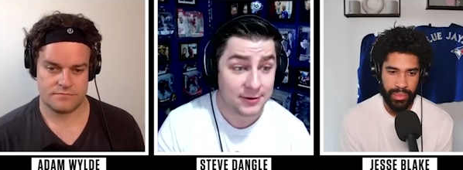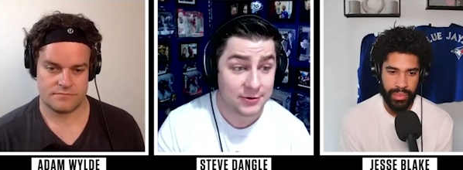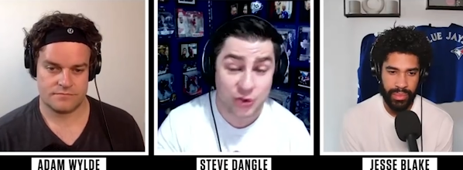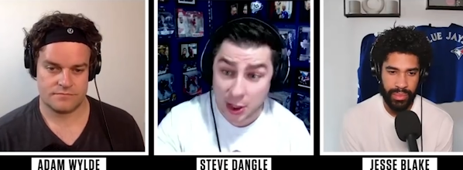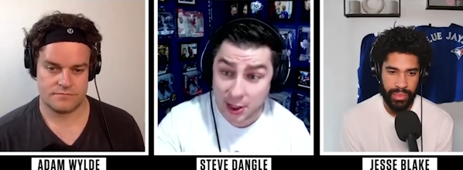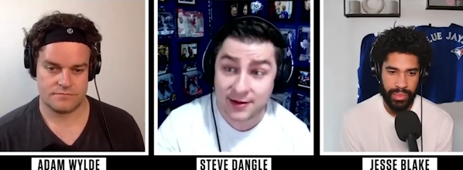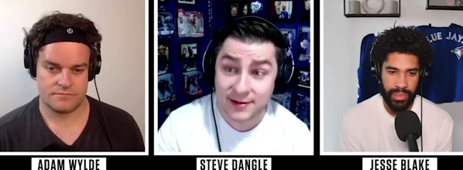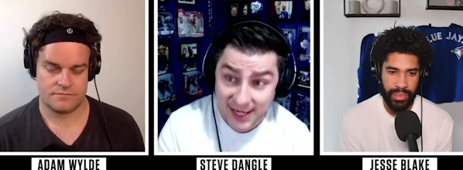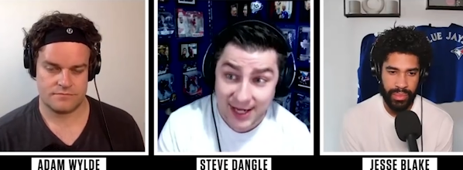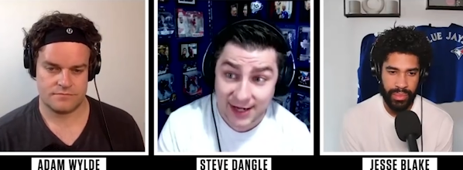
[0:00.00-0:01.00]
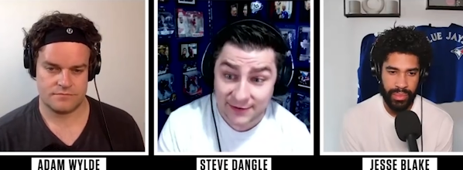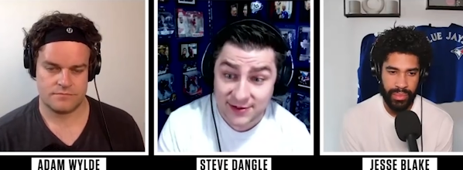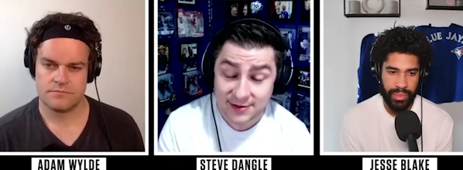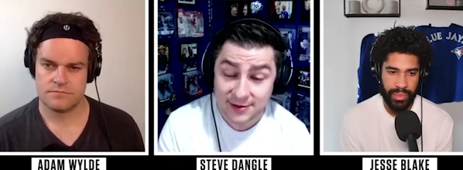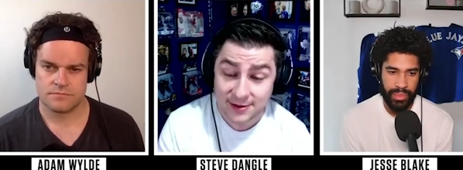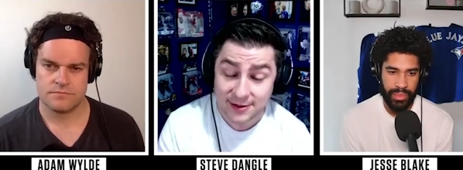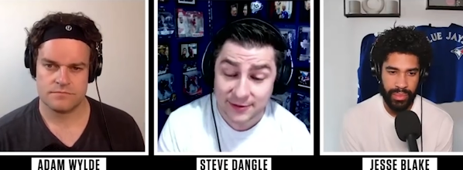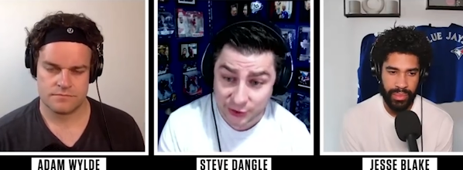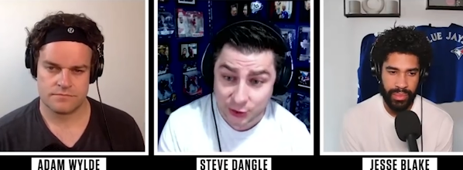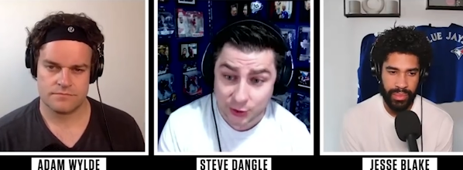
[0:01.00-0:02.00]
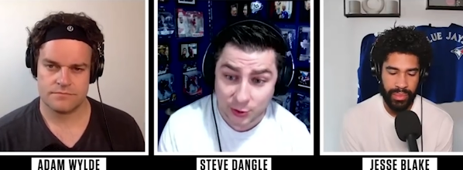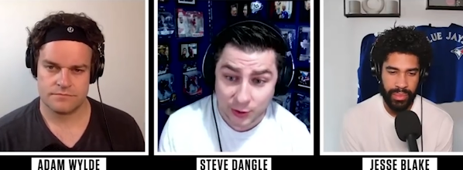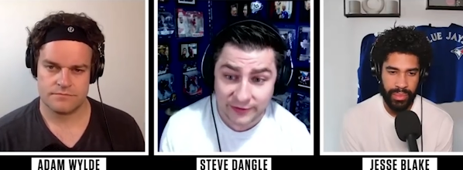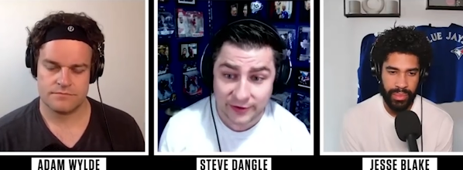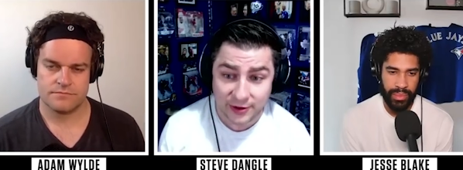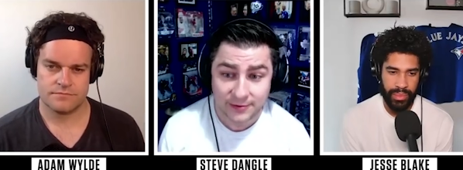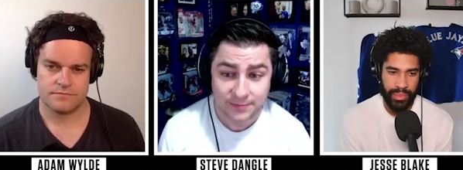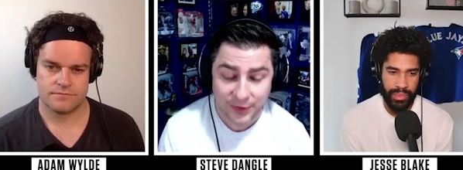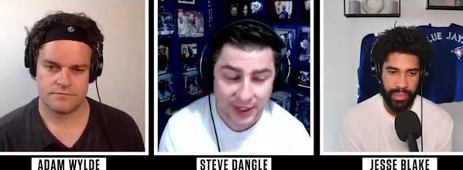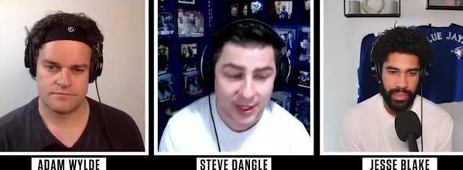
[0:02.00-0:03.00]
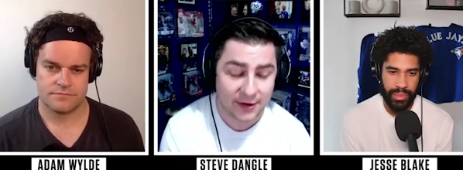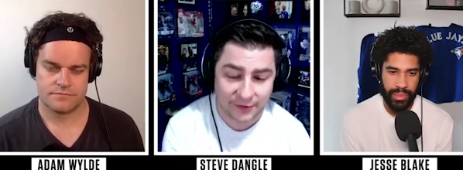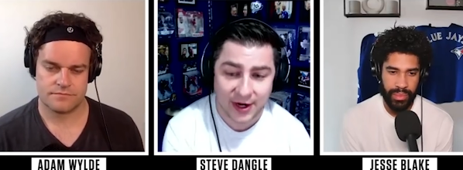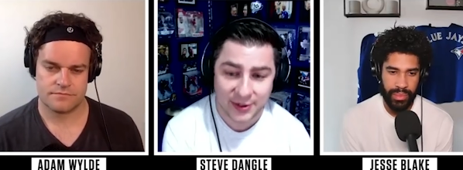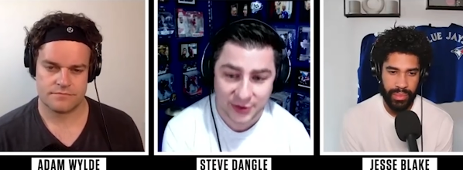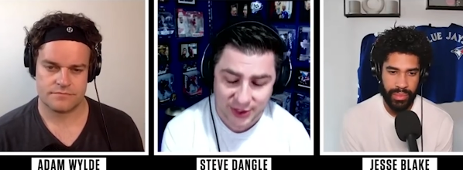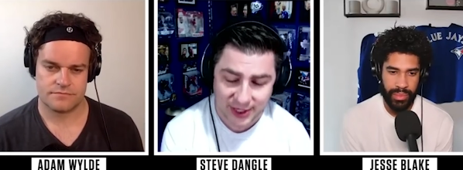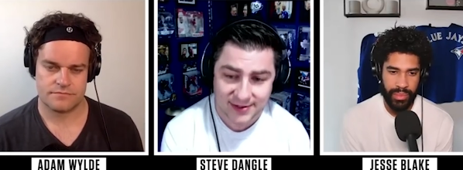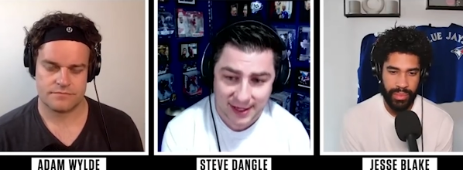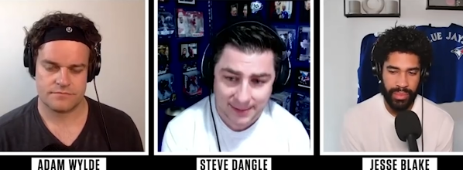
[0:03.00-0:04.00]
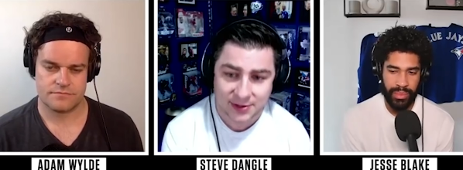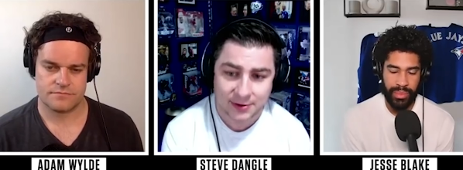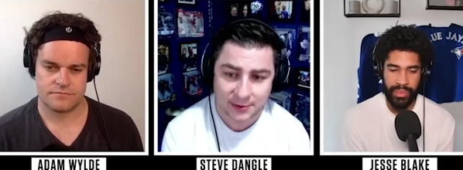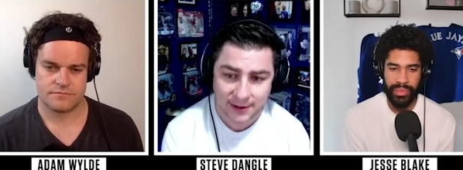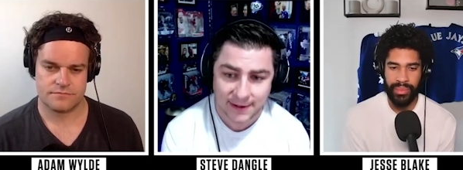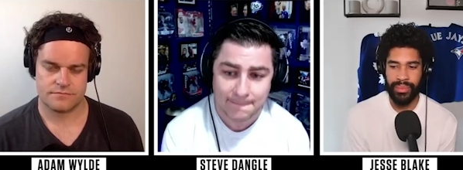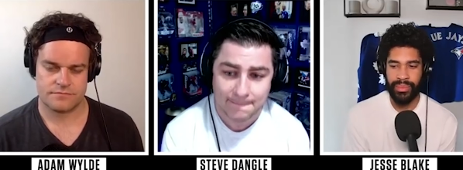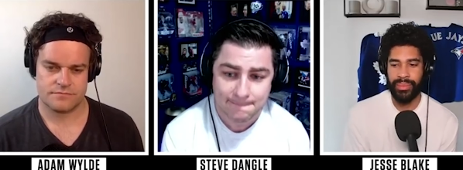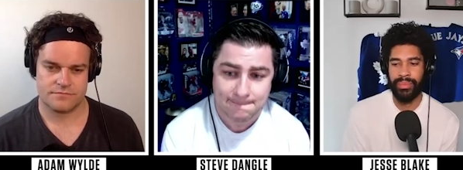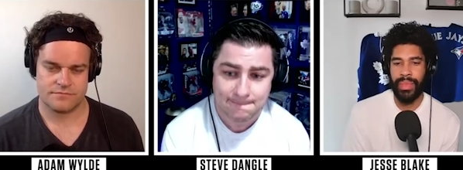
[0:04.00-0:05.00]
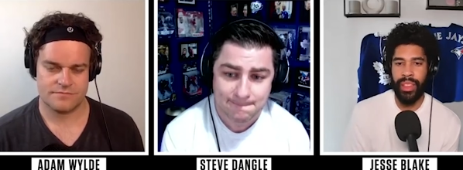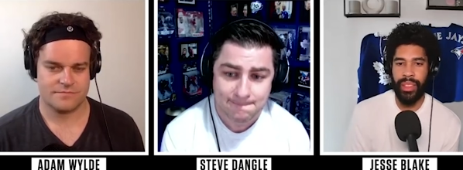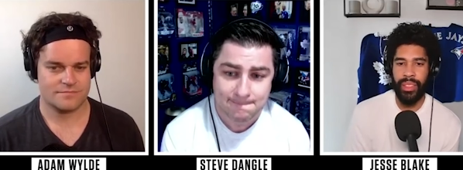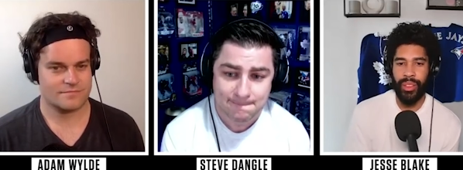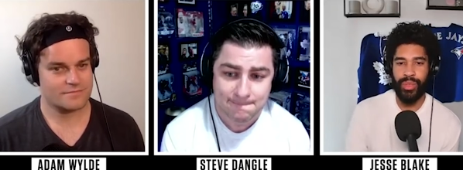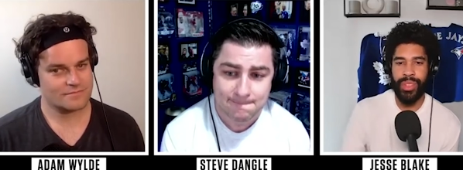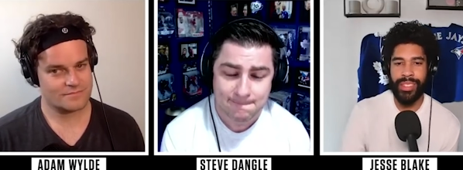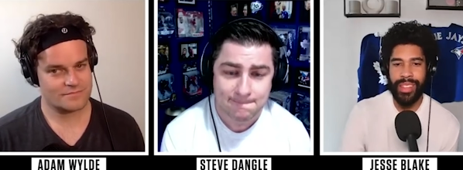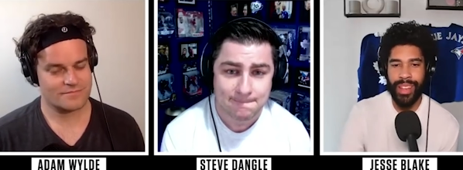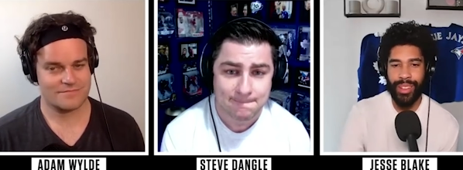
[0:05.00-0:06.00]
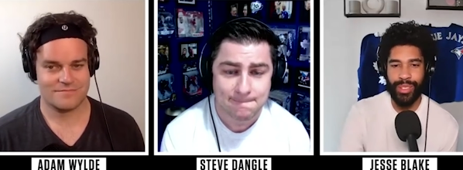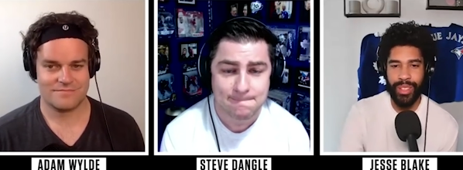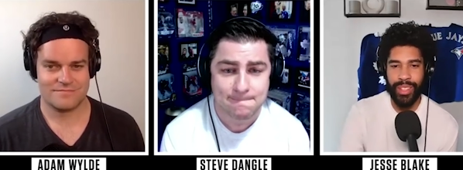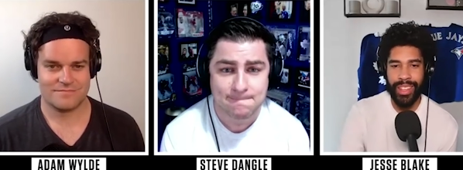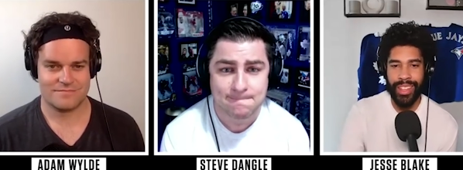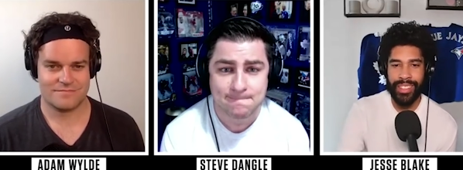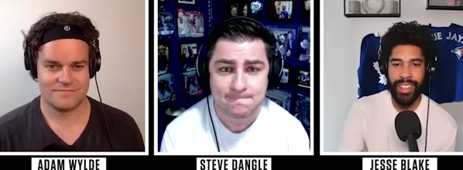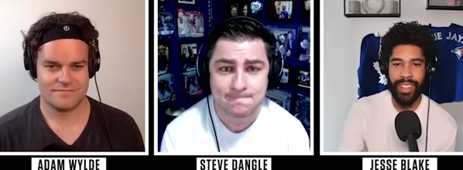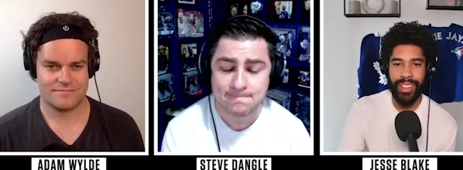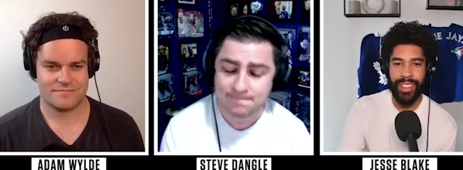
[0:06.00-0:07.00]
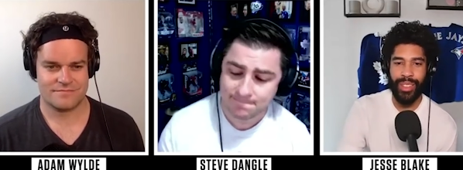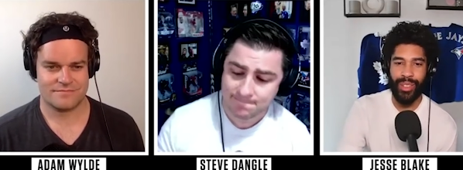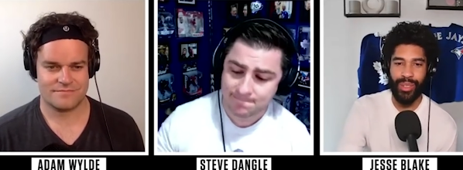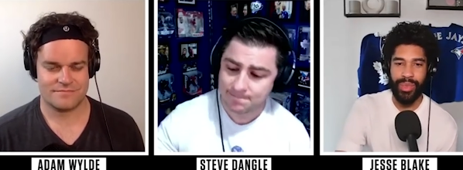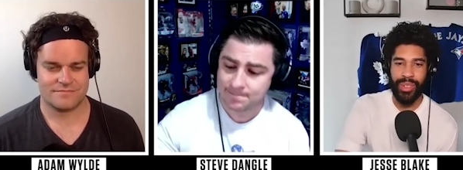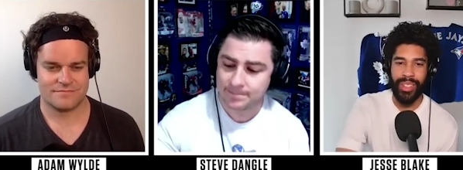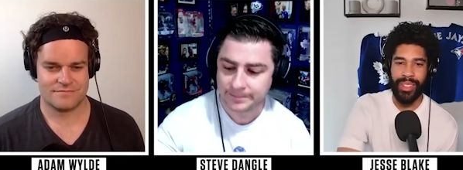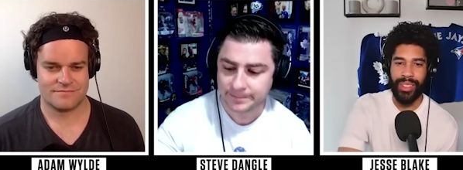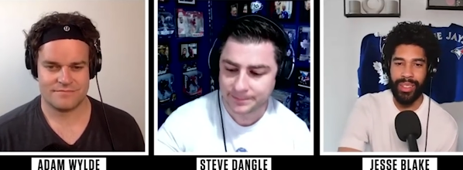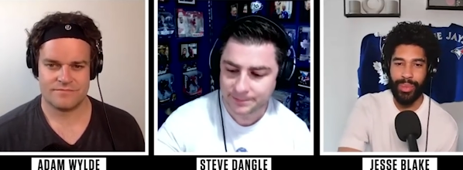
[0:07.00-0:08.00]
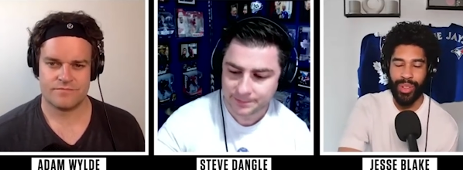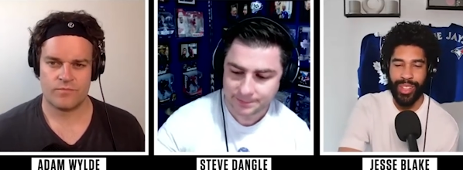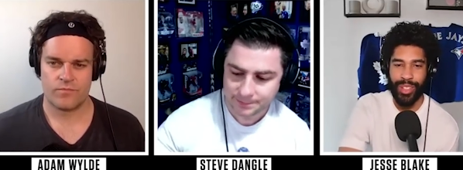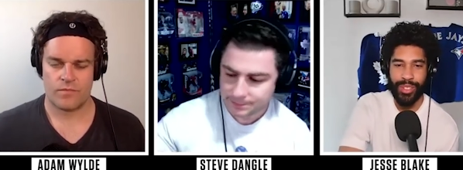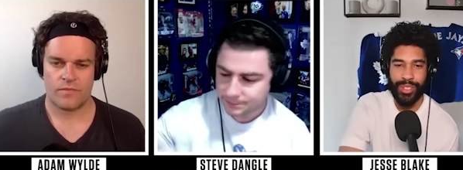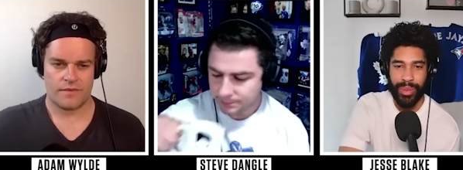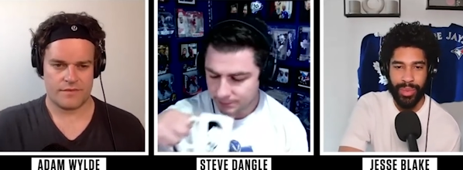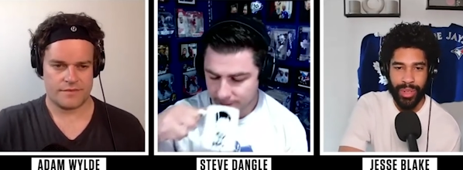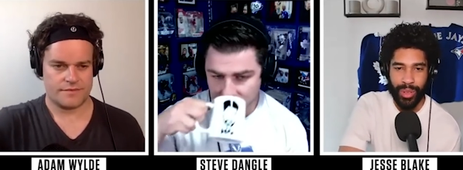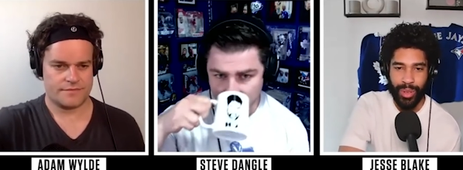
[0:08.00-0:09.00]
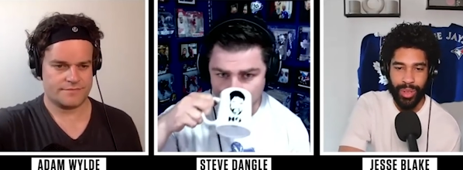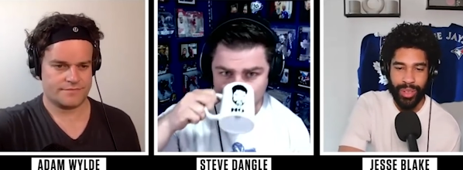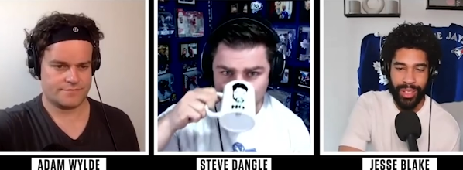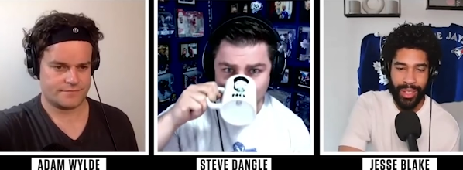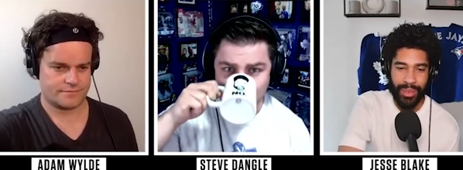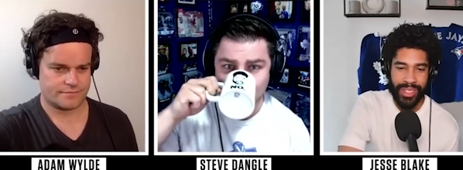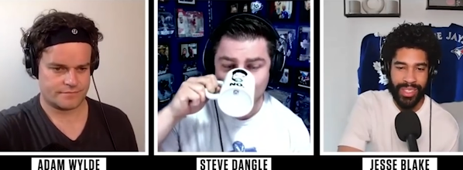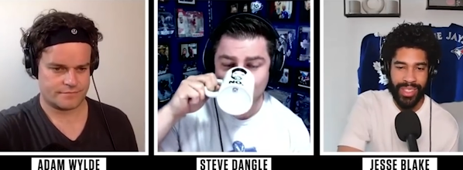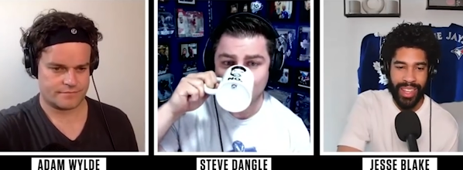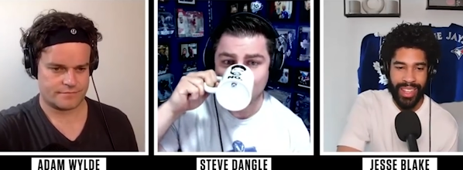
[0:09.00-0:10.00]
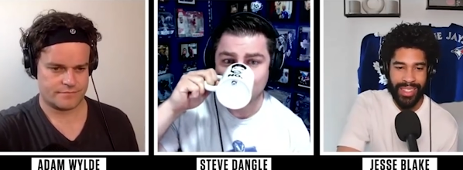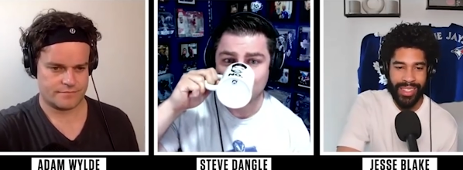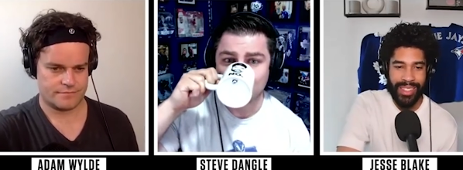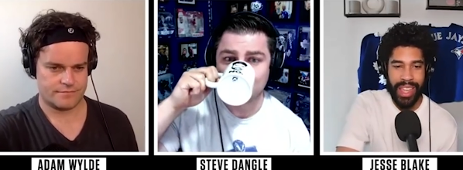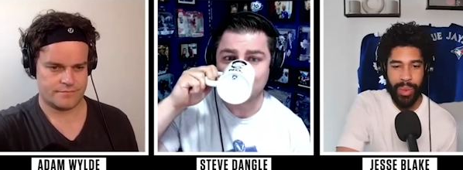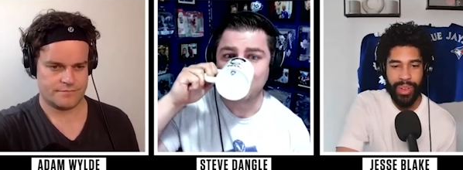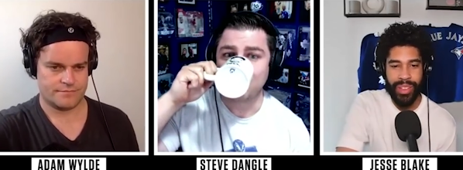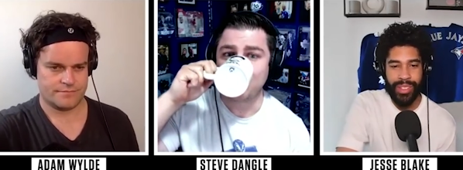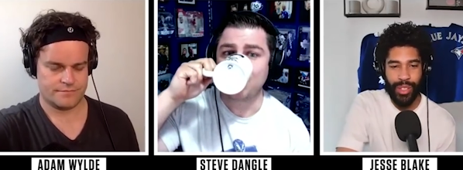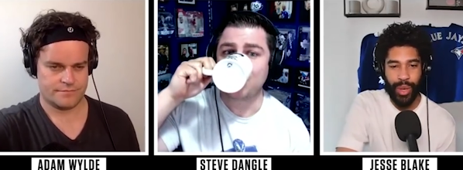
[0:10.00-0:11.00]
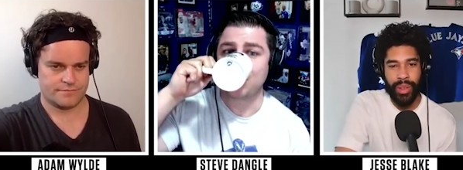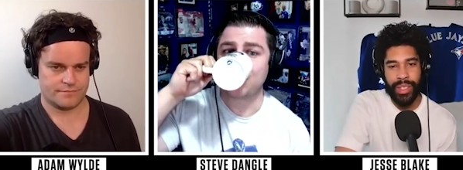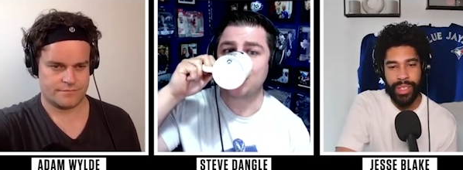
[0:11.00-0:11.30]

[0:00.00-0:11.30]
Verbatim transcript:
Speaker 1: Jonathan Taves for Joel Quenneville, they got a fighting chance. Absolutely. There was
Speaker 2: one stat I was looking at today that I thought was pretty interesting, pretty cool. It was Tampa is the only